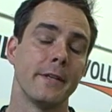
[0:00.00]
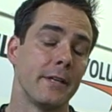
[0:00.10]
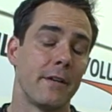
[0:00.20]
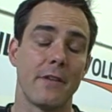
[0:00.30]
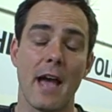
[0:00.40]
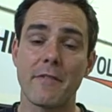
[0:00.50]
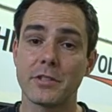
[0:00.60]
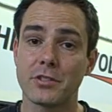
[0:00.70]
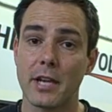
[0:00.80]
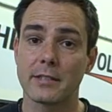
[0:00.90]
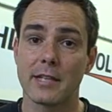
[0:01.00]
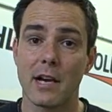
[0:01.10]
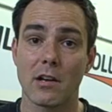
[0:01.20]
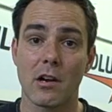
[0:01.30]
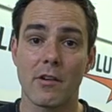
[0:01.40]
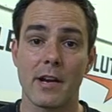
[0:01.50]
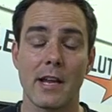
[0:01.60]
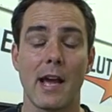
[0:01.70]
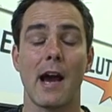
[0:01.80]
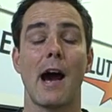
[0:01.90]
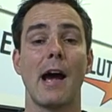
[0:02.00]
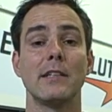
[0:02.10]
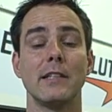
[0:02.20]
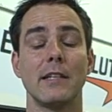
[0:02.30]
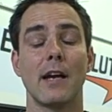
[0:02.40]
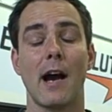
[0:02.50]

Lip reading: If you haven't checked it out already, I highly,